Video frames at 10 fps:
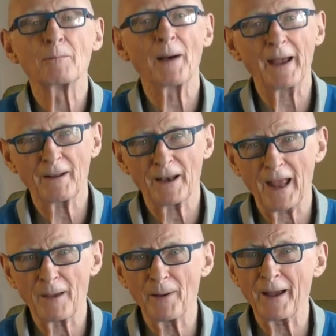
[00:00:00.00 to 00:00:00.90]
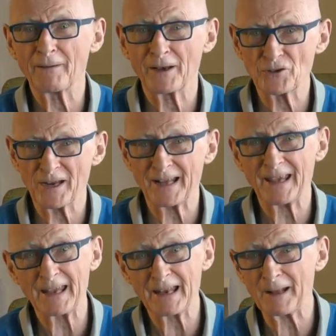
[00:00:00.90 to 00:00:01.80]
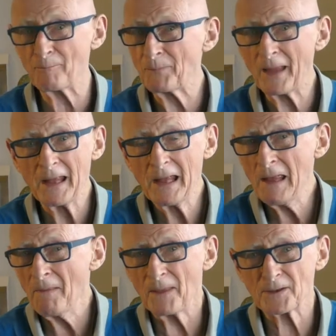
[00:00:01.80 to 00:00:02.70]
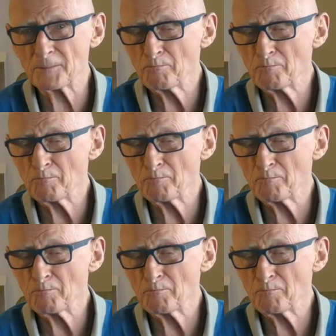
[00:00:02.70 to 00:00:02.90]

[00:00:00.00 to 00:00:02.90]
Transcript: bioenergetic healing that